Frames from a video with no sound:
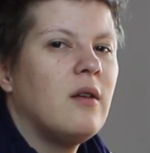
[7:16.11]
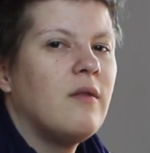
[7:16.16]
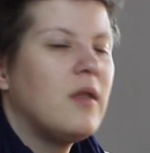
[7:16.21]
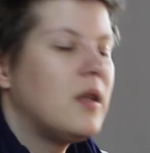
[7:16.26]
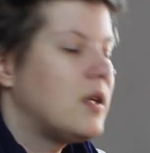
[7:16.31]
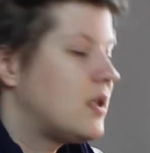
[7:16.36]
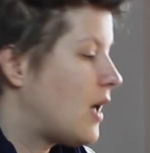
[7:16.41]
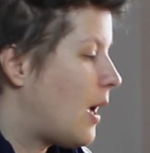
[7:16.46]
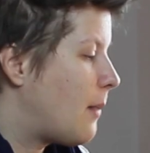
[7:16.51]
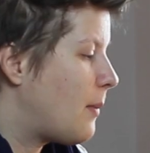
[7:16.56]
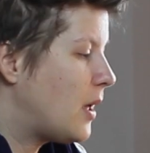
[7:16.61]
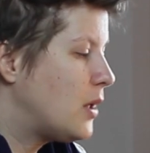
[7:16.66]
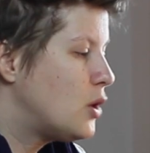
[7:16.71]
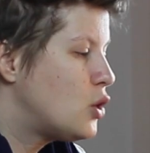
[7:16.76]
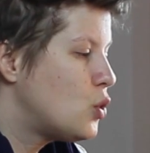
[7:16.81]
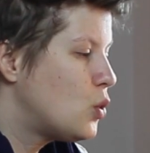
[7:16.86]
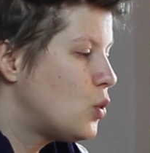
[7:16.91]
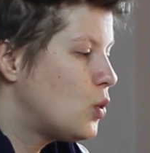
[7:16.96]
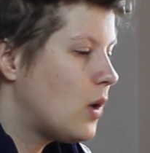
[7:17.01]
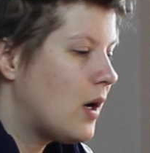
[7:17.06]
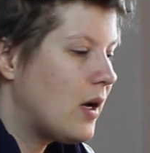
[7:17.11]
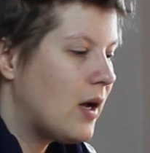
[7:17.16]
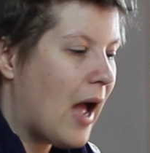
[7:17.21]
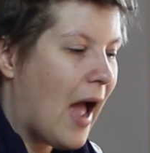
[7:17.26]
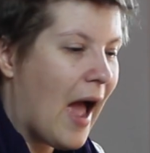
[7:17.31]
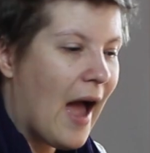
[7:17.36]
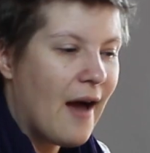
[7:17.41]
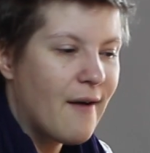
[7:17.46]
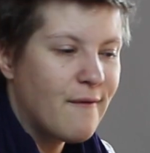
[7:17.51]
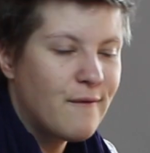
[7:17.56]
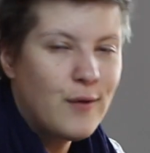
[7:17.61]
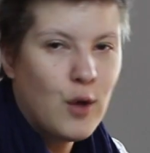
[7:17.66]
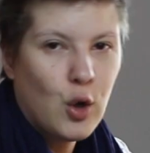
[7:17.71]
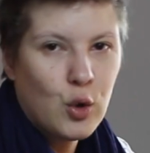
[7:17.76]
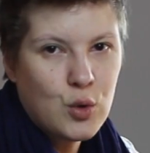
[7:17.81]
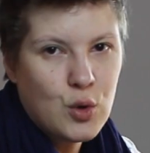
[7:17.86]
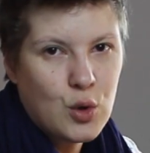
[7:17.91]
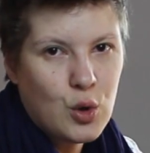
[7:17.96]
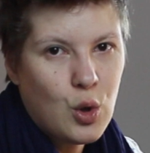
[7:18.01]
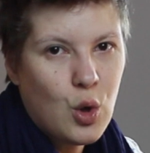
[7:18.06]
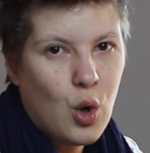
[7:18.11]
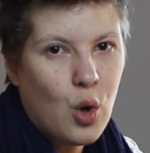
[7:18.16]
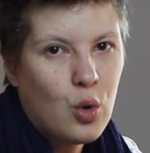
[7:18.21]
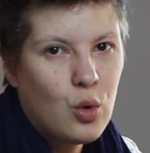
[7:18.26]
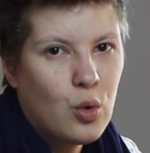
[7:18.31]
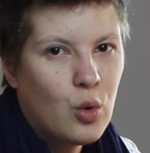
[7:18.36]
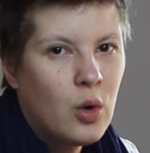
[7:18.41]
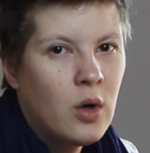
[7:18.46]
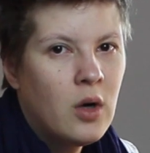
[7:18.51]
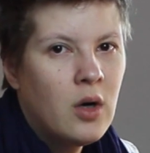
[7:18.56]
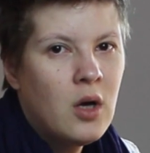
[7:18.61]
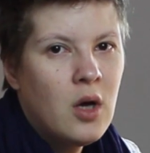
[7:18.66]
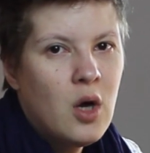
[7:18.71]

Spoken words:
of the time I do have those low